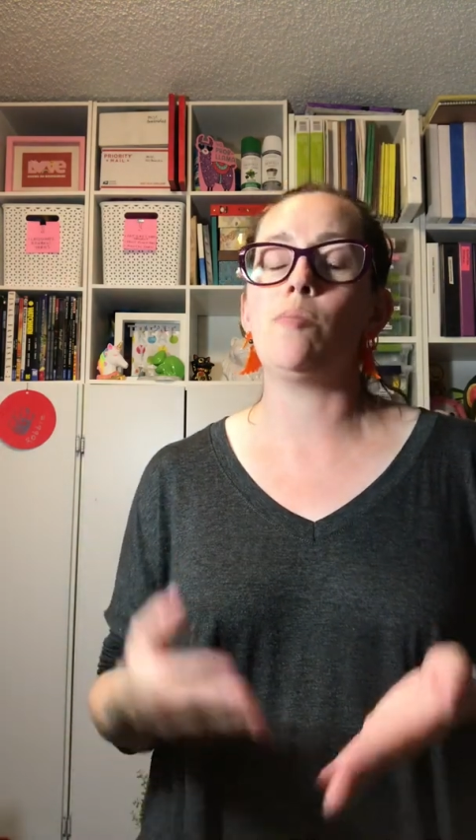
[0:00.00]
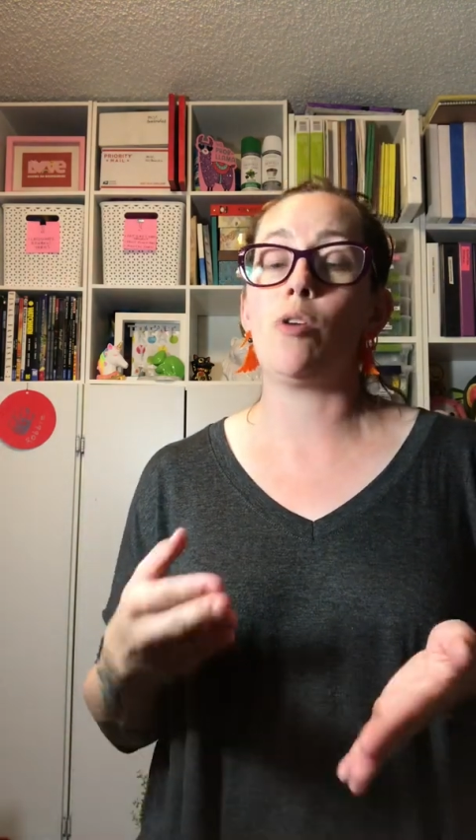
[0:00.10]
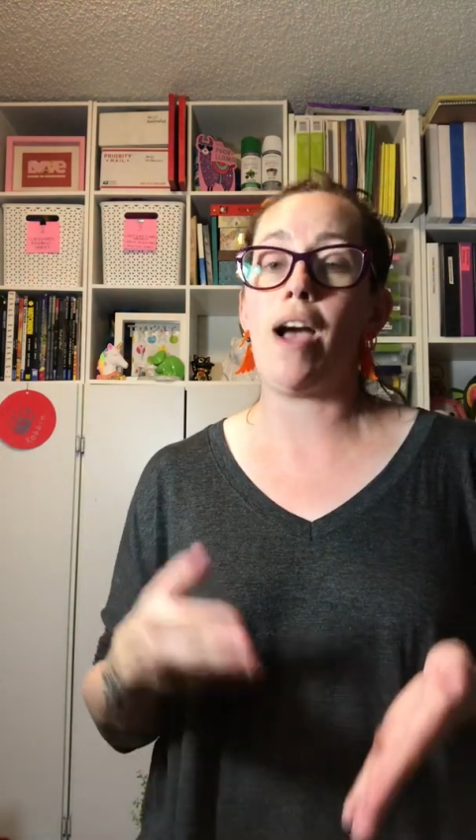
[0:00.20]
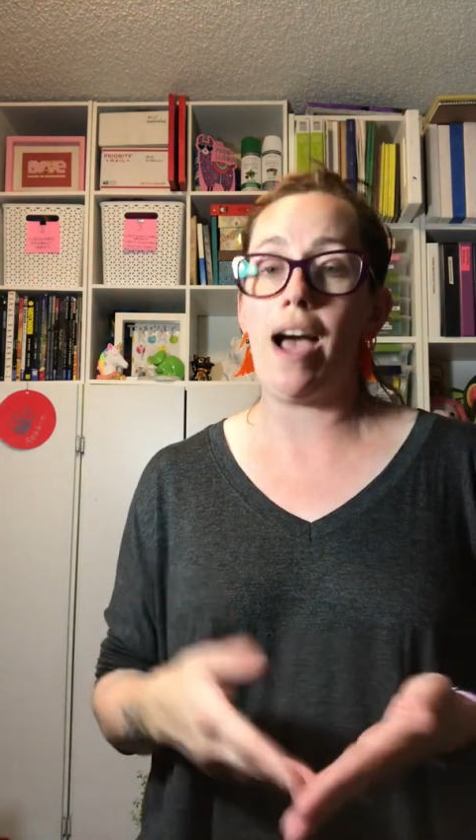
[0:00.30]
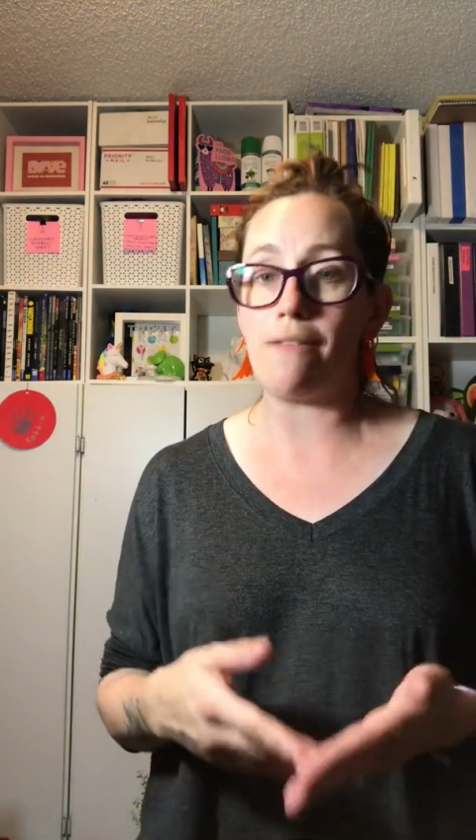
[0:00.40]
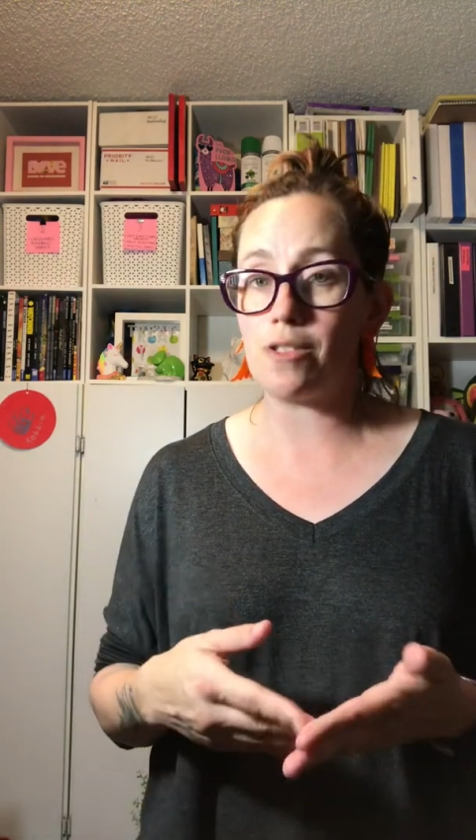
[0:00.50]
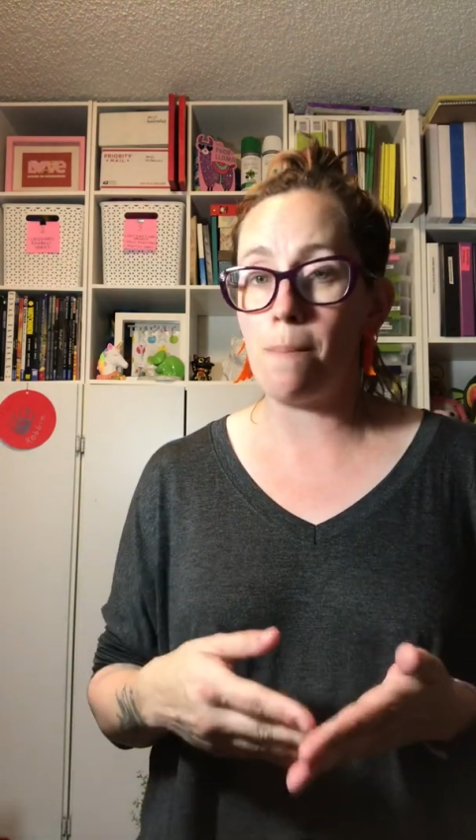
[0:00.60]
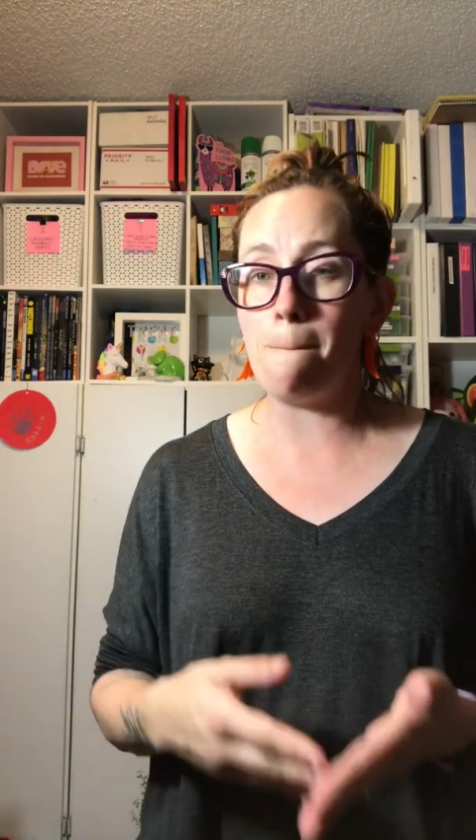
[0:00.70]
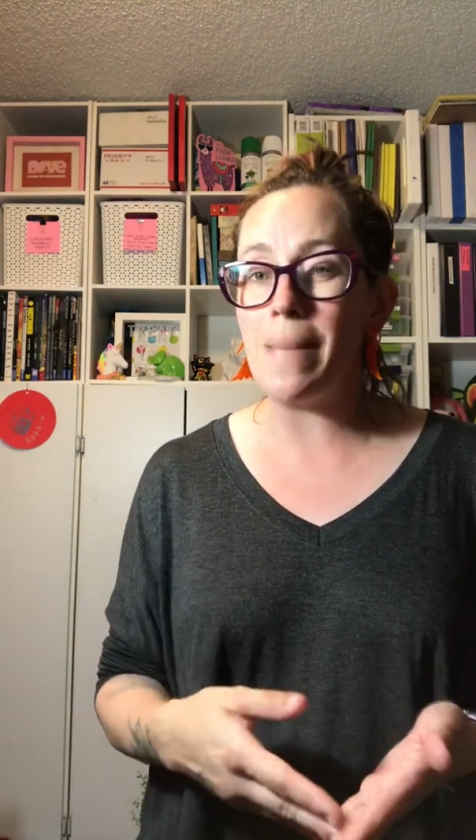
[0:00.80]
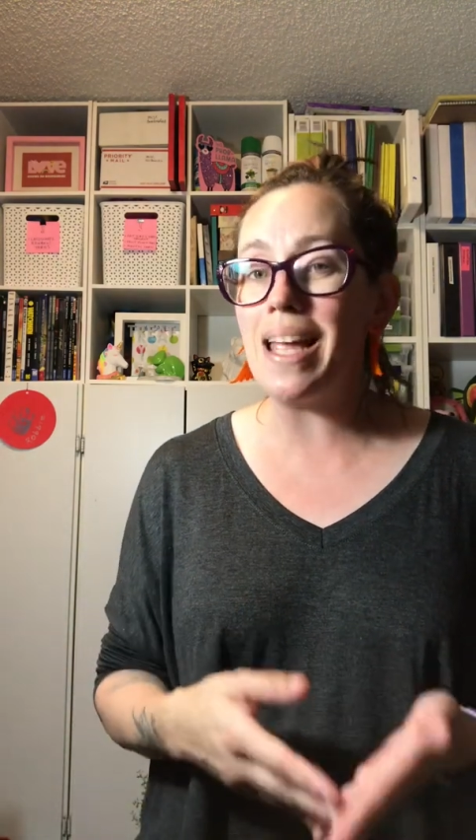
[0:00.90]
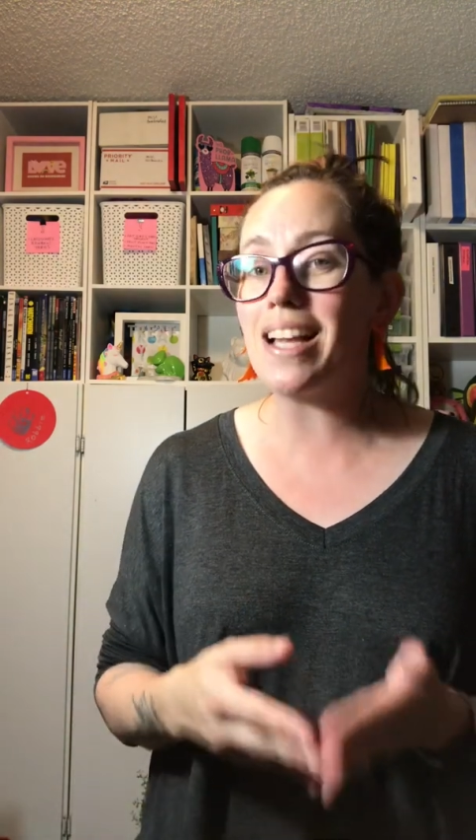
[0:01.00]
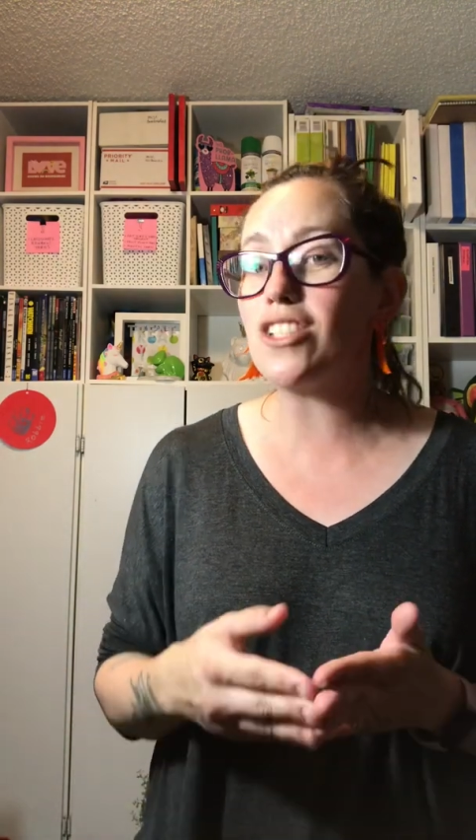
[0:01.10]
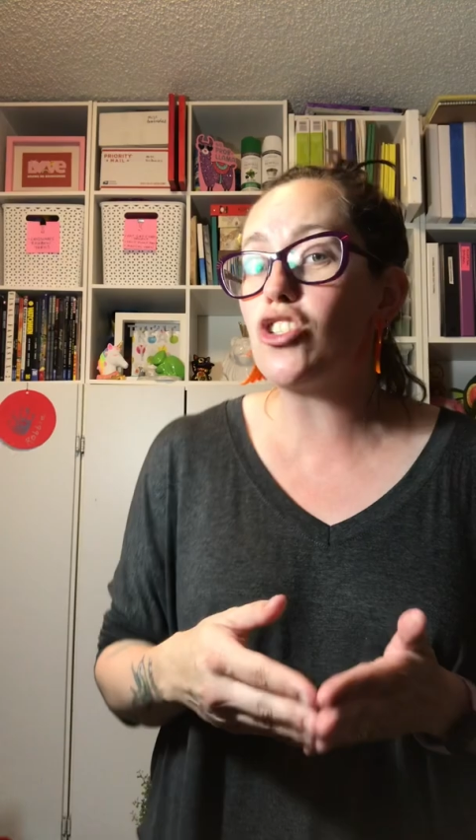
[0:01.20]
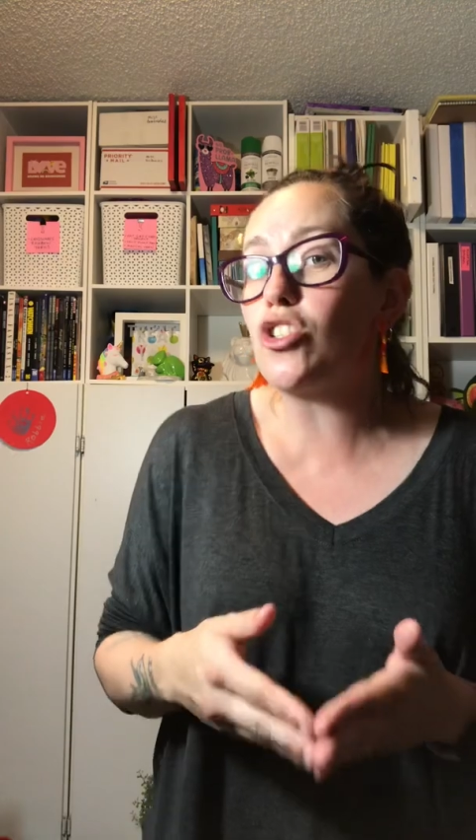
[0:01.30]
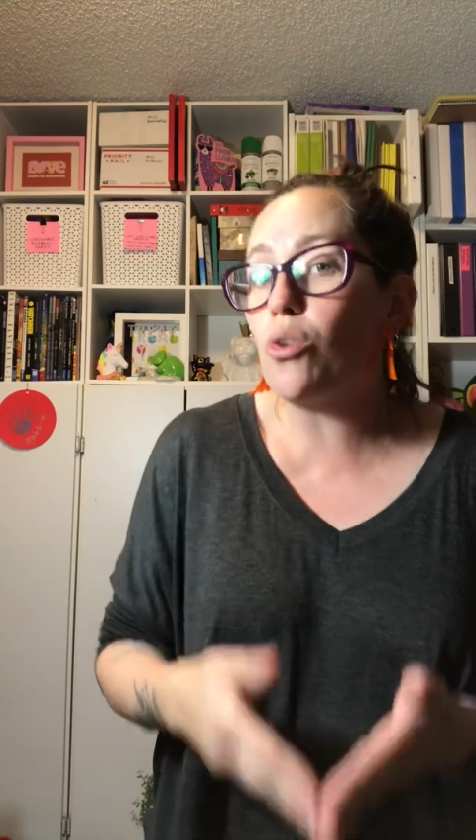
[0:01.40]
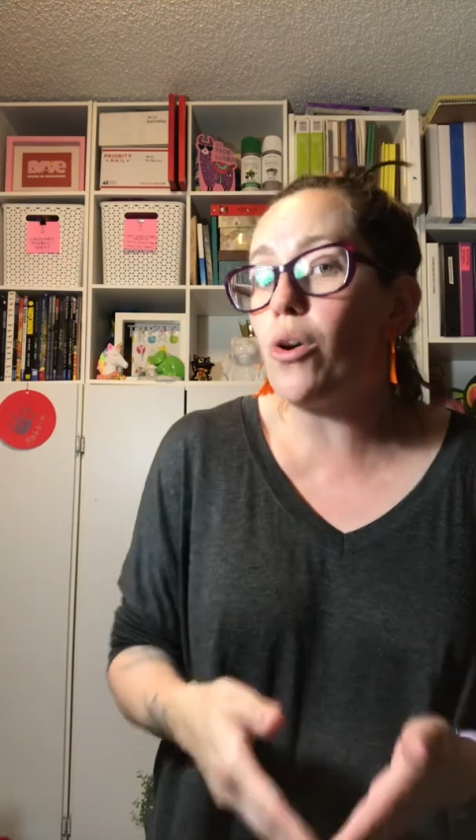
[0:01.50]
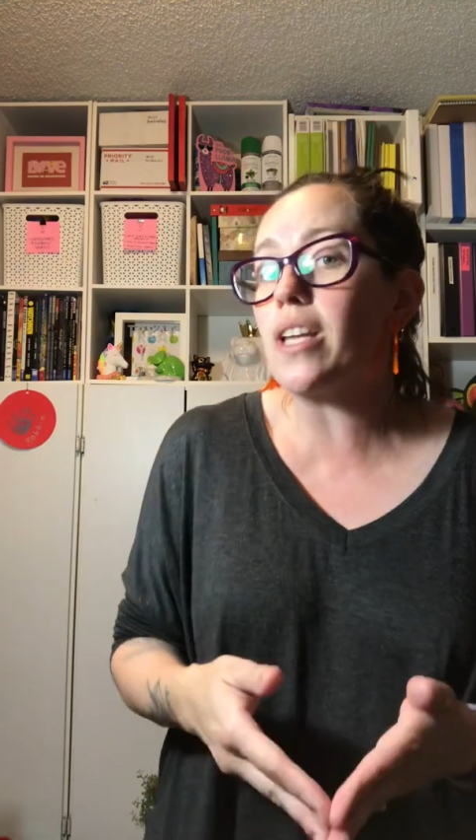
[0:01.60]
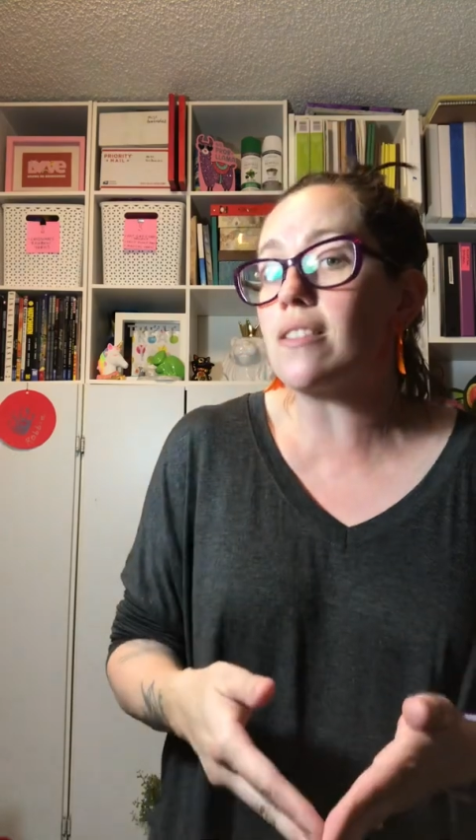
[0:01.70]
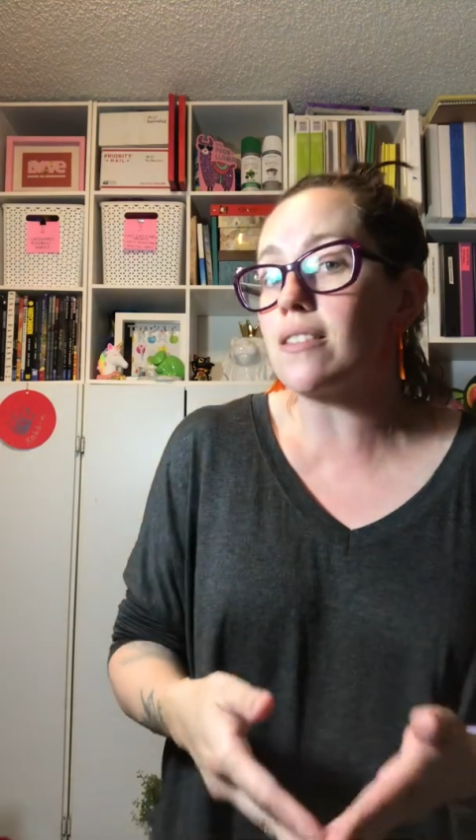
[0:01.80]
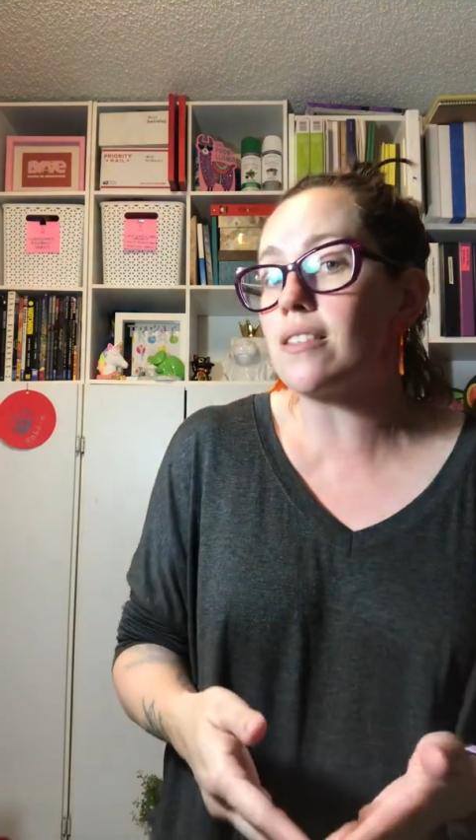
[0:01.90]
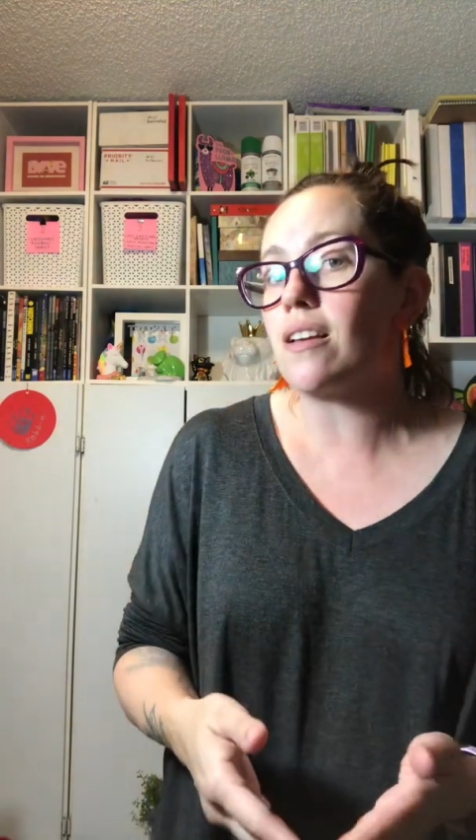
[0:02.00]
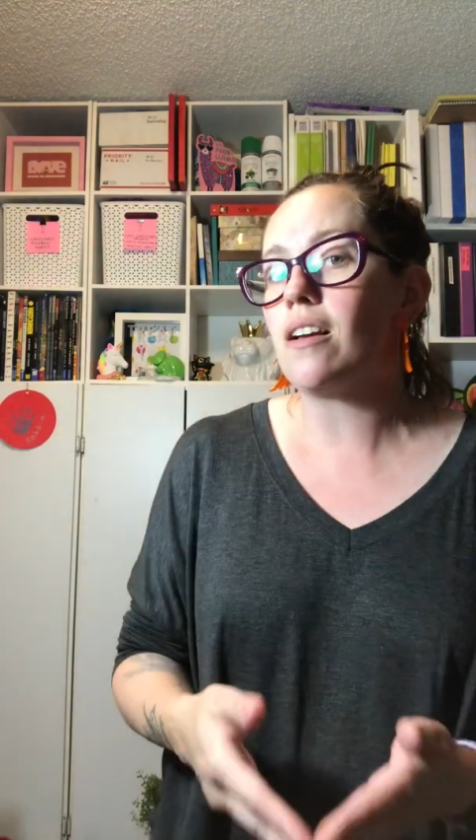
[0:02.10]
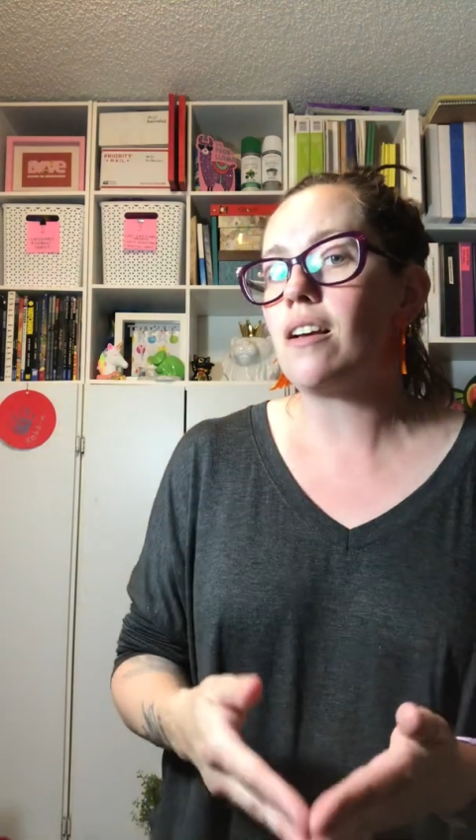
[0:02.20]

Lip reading: You have to make a choice